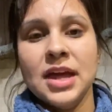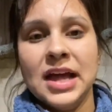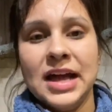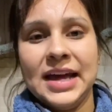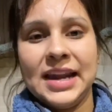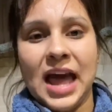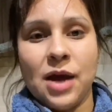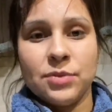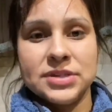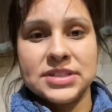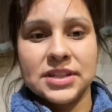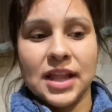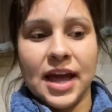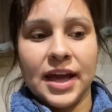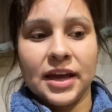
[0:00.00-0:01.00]
And I was
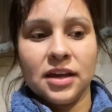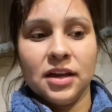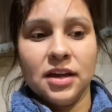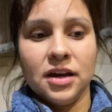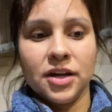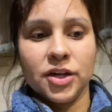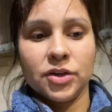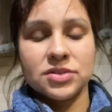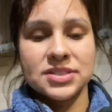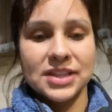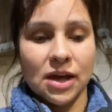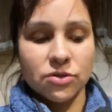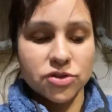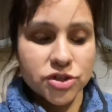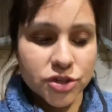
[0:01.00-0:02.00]
like, you know,
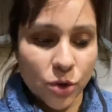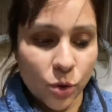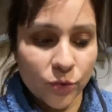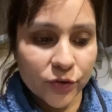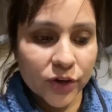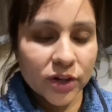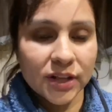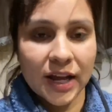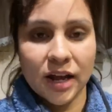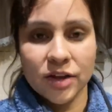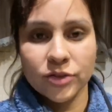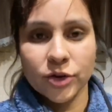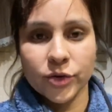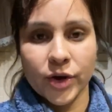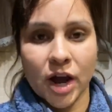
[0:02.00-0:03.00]
slouched over like on
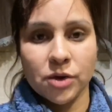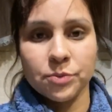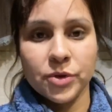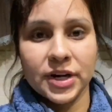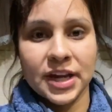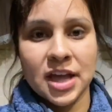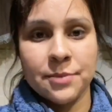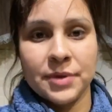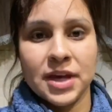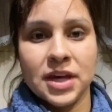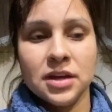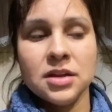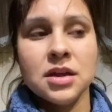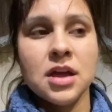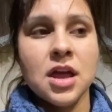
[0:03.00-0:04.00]
the ground putting him in,